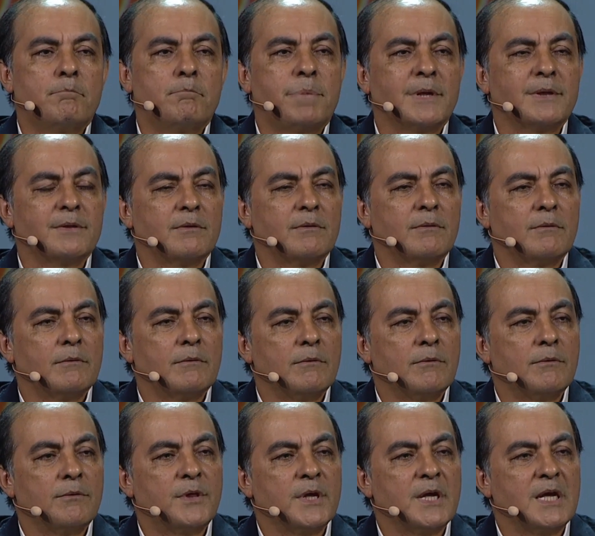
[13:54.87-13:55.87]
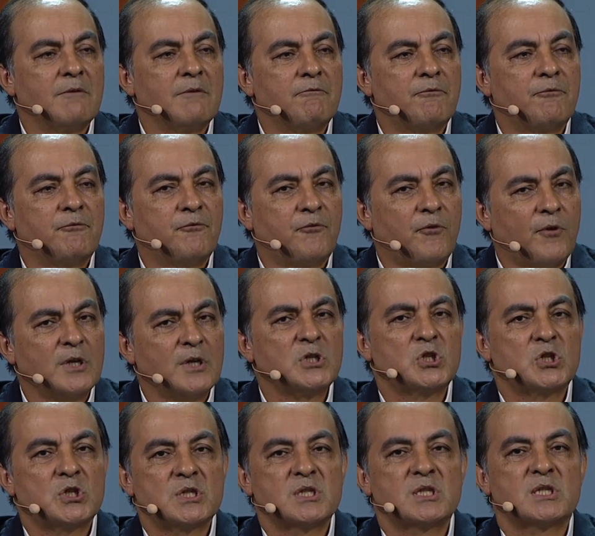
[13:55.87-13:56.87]
But the
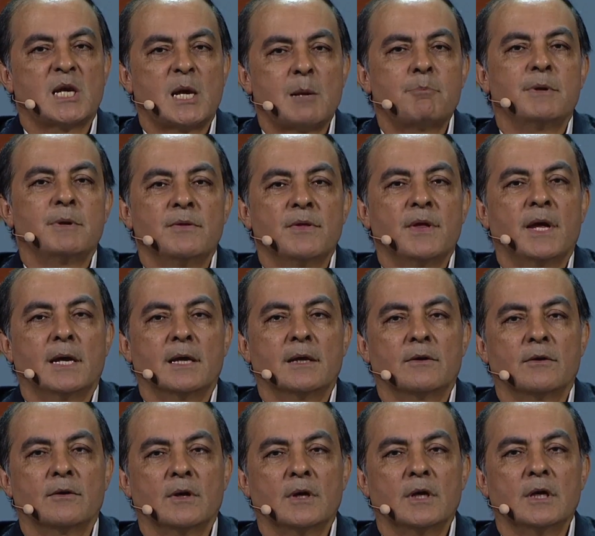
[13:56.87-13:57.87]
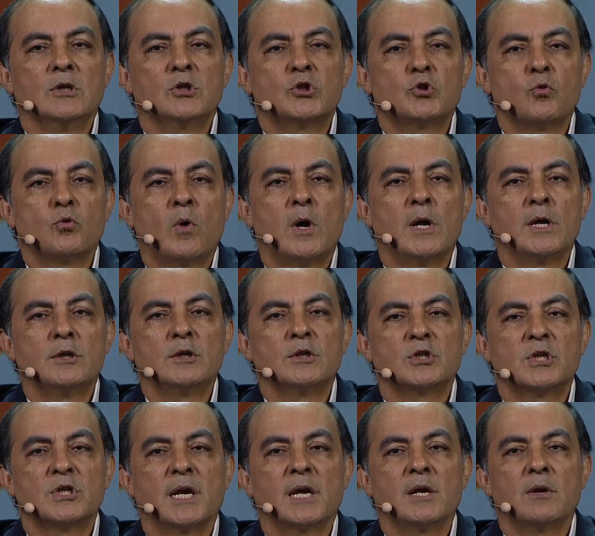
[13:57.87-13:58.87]
first step in that is to
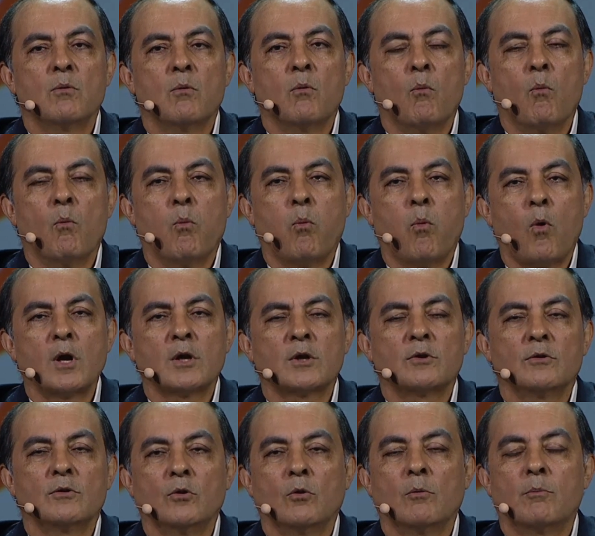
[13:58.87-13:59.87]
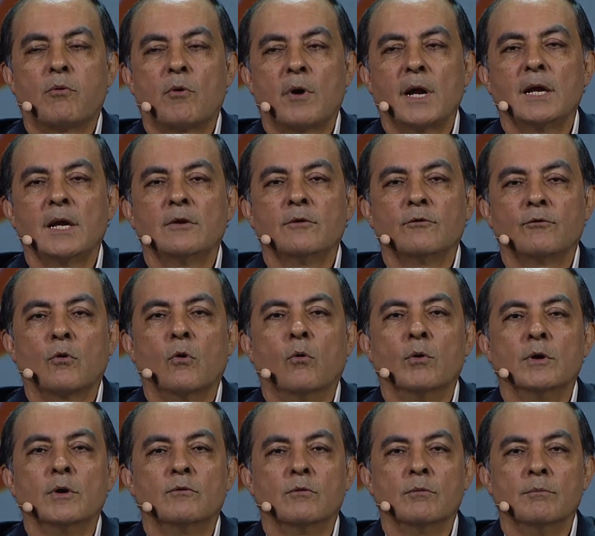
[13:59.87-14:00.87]
understand what your brand is
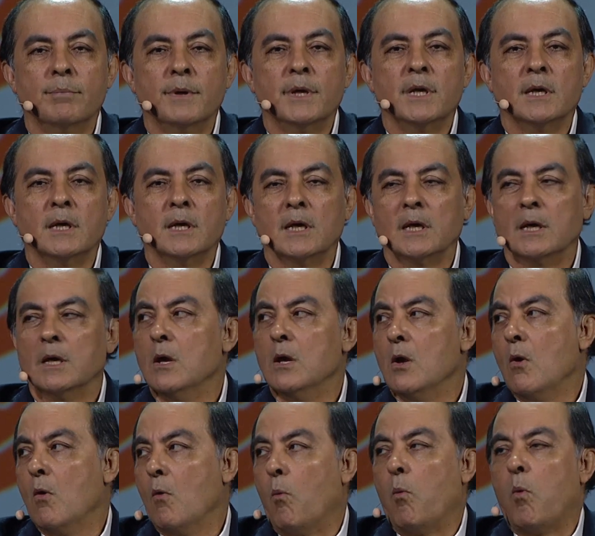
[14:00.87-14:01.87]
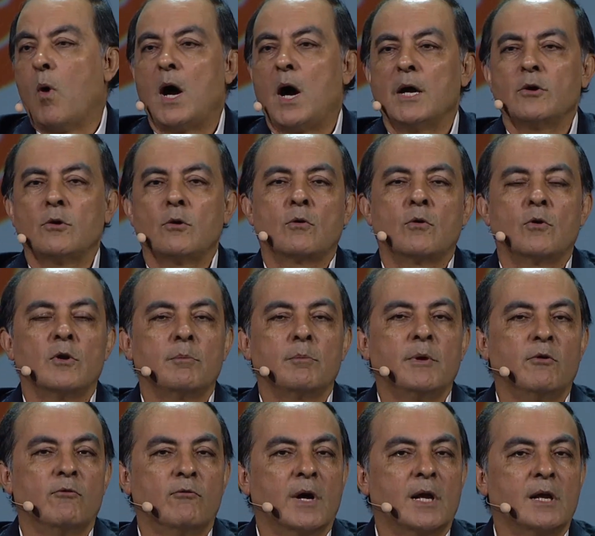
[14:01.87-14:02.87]
going to be, why you're going to
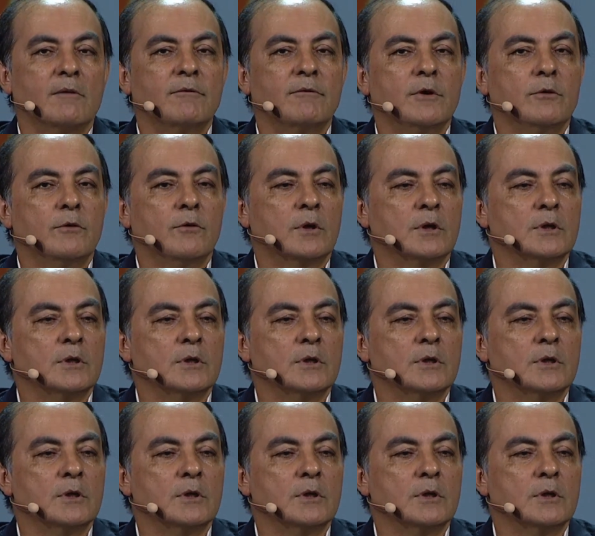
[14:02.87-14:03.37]
be relevant to